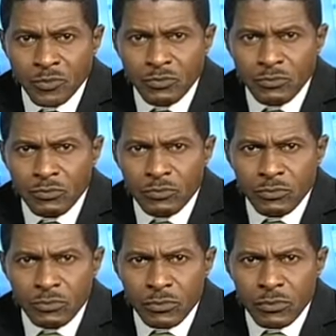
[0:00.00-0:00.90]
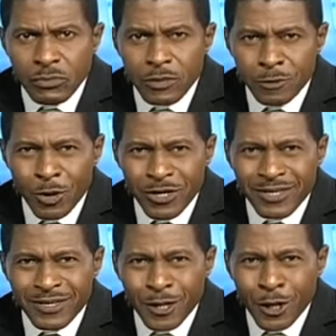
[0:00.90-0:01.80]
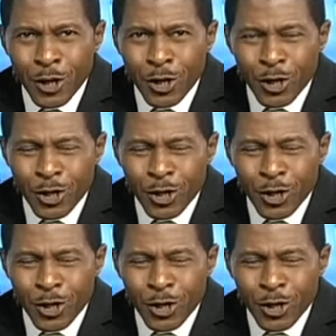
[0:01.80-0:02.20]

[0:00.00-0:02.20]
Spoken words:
Good morning. Good morning to everybody.